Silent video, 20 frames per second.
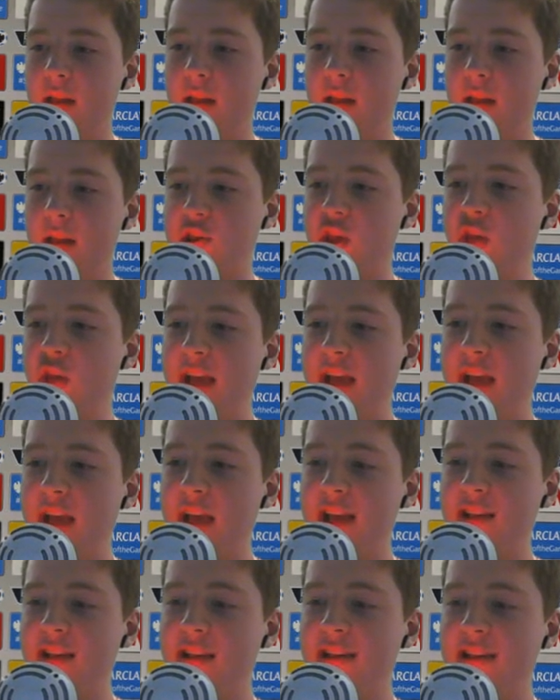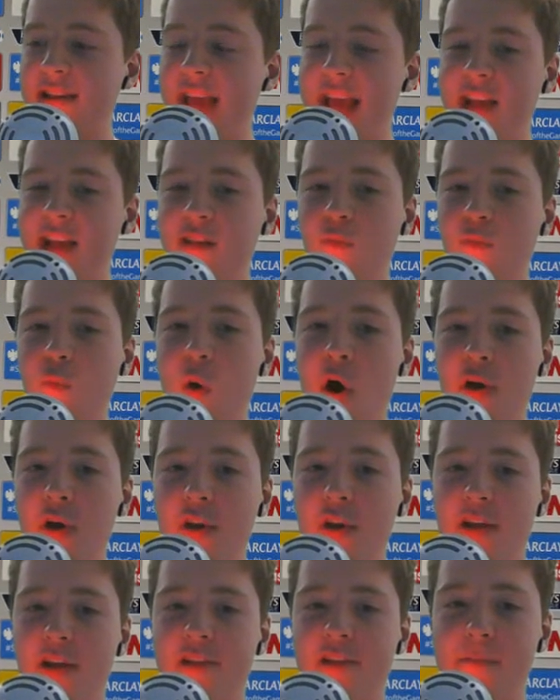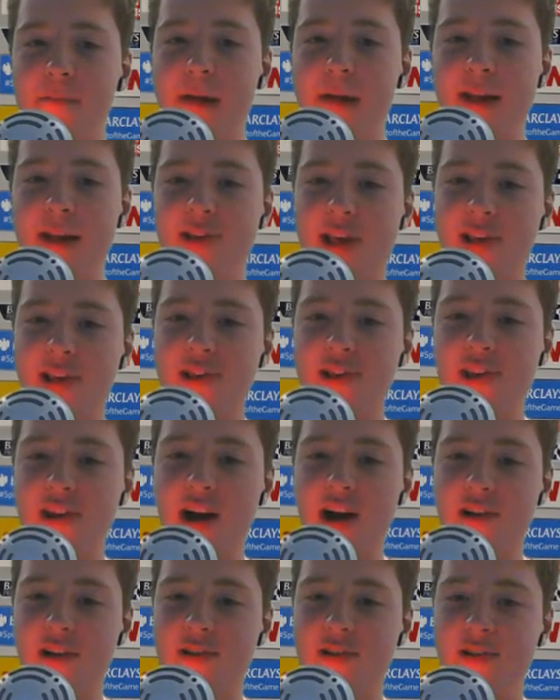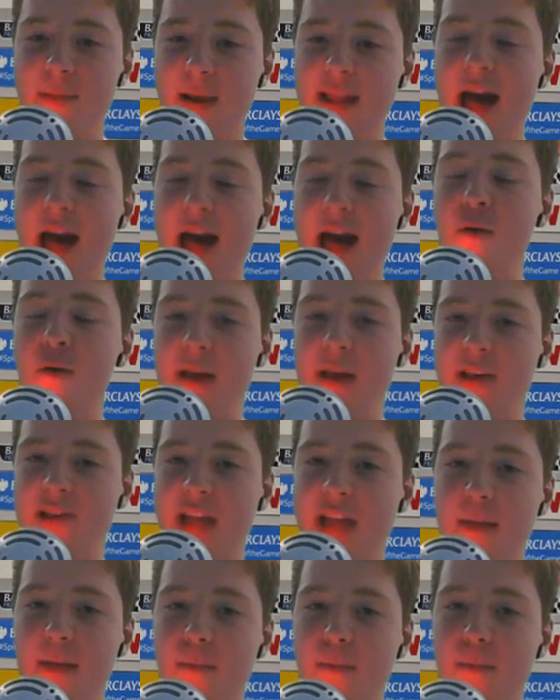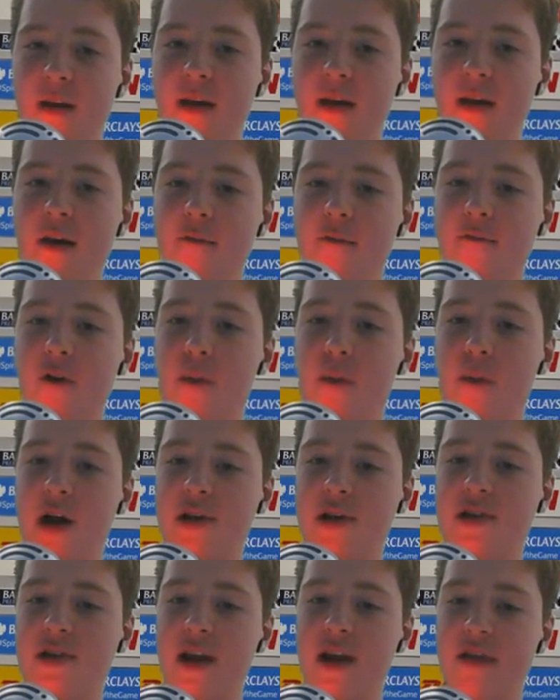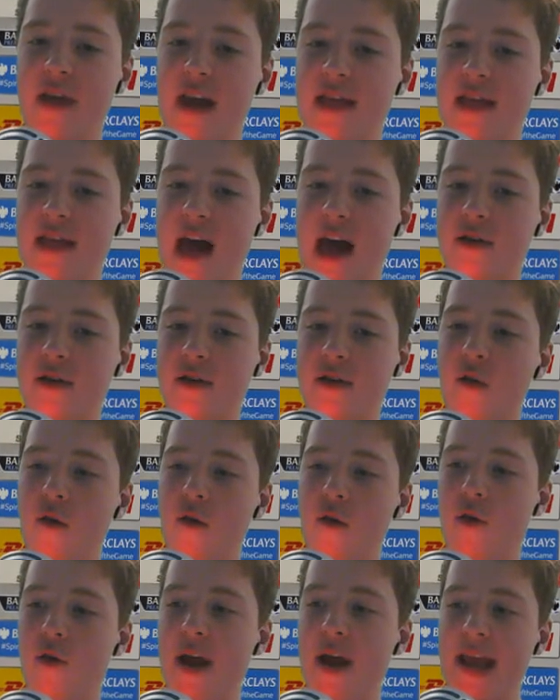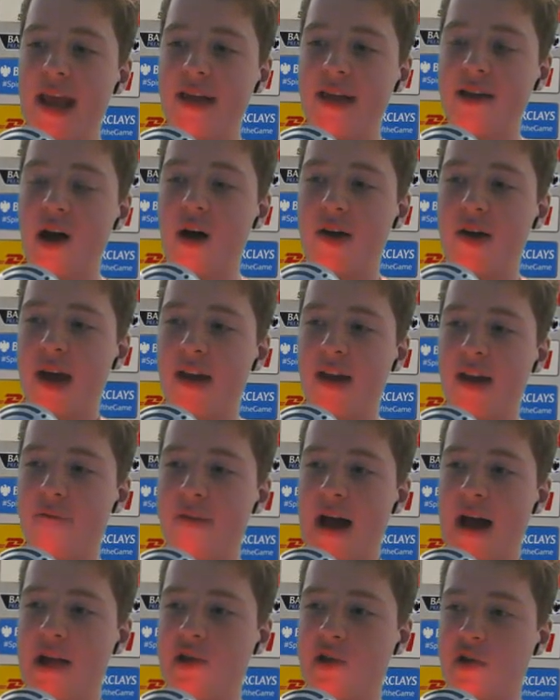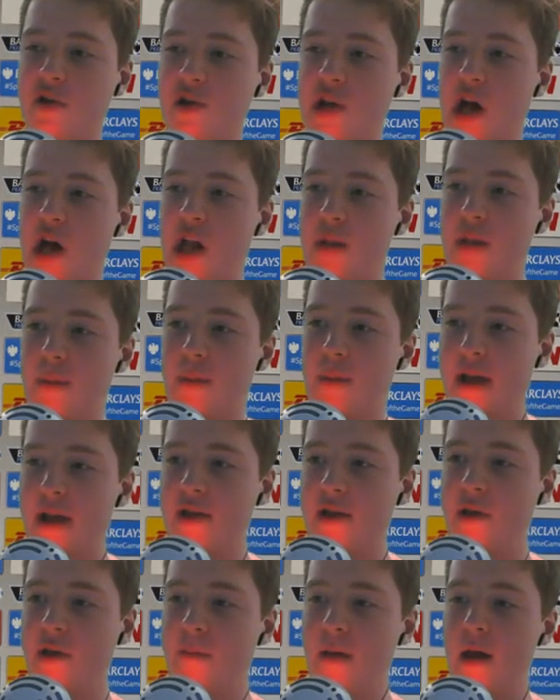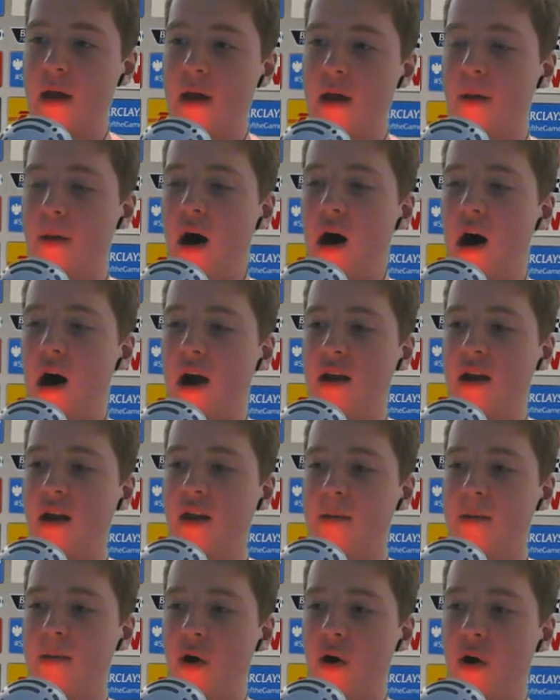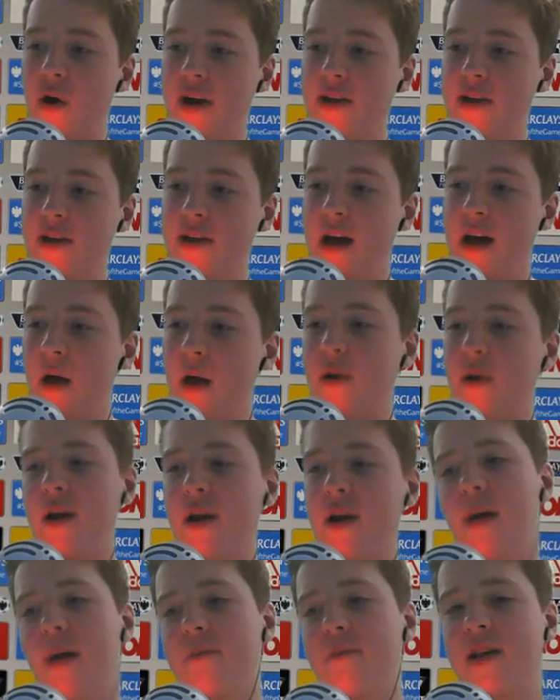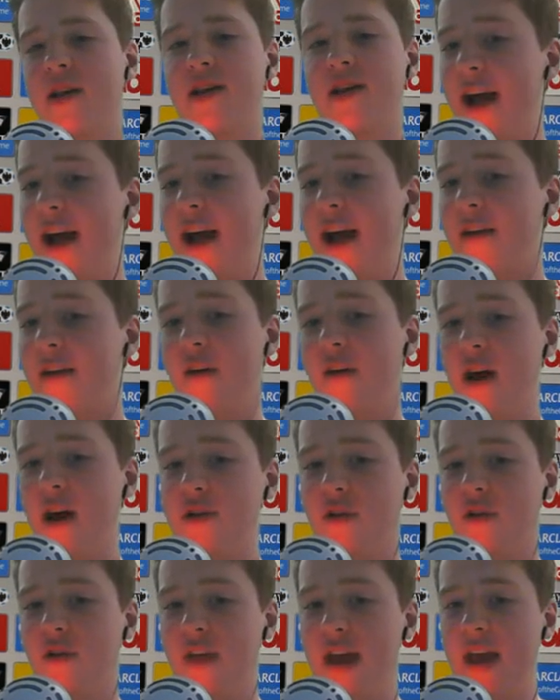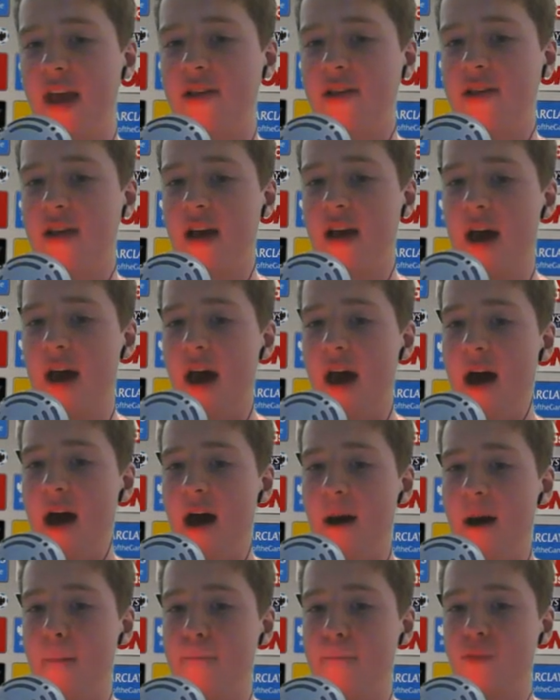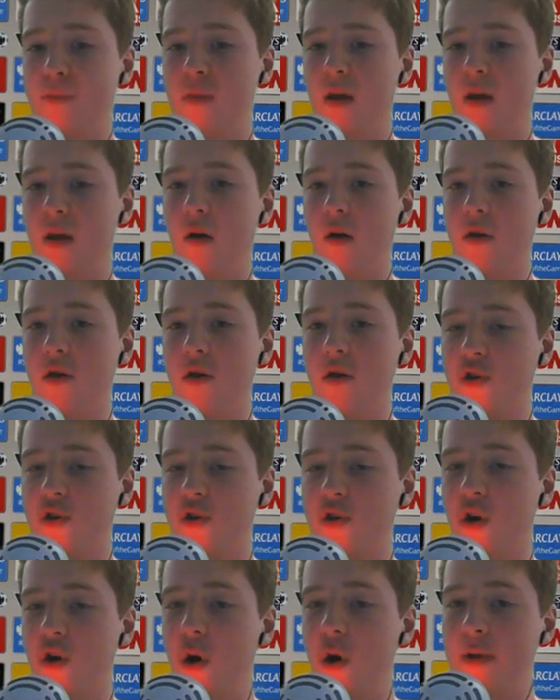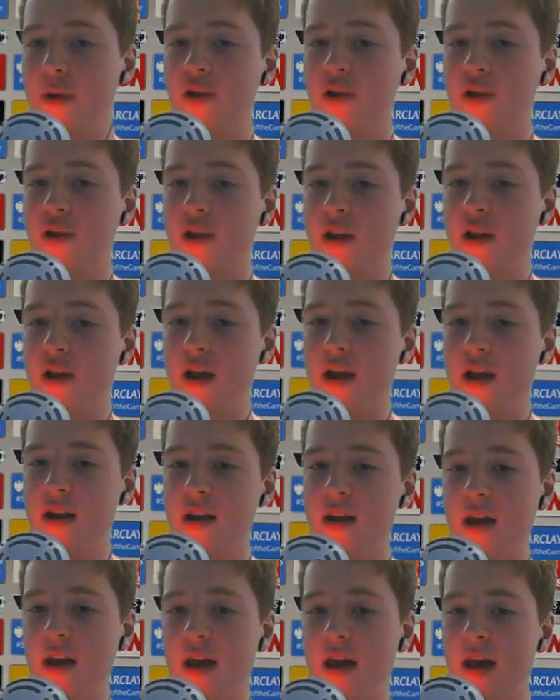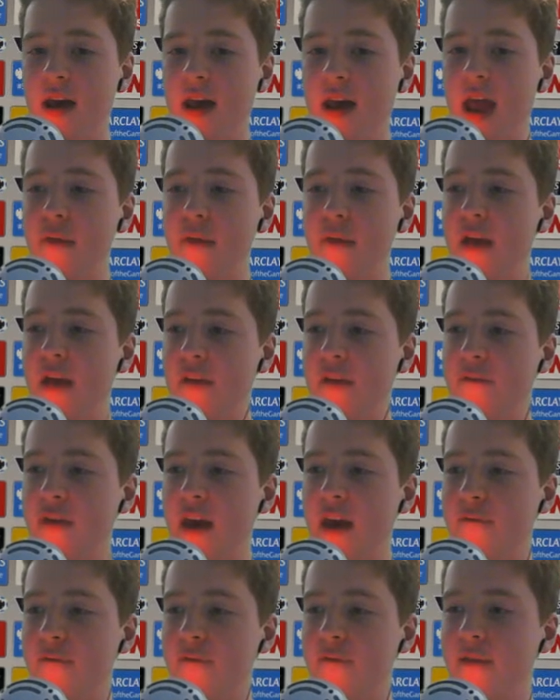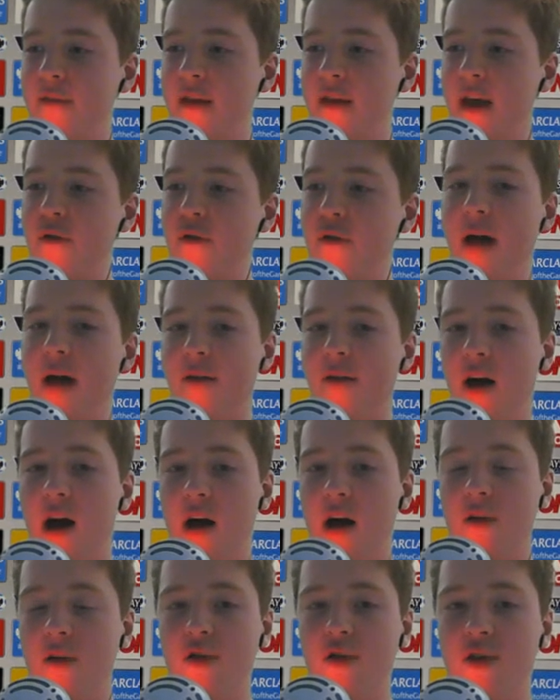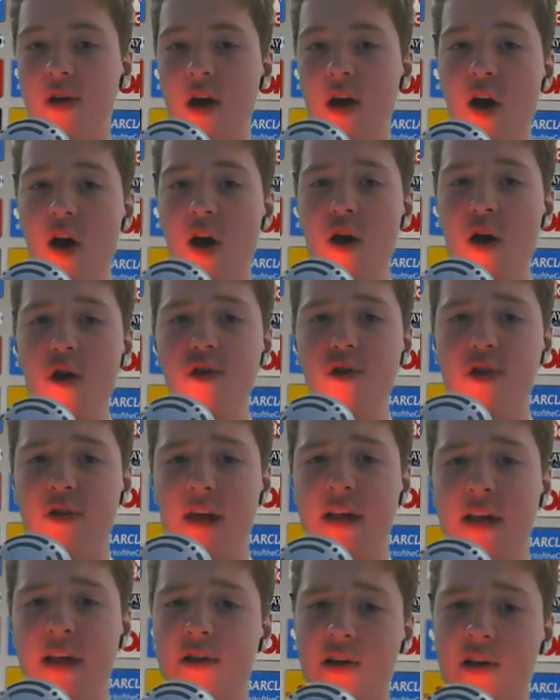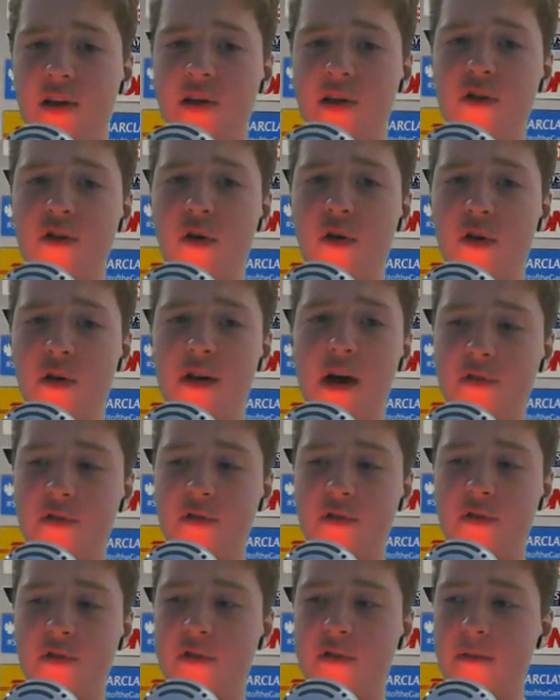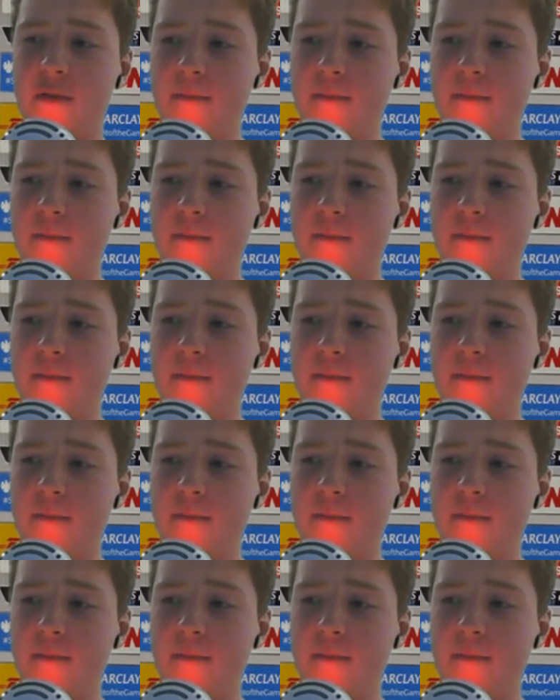Tube says 6-1 to Manchester United. I mean, that would be a statement from us, and I think that would really start getting the fans on side and momentum behind the boys. I'm going to come to Zach first on this. Your score prediction, and if you have a hunch, who do you think is going to score the goals?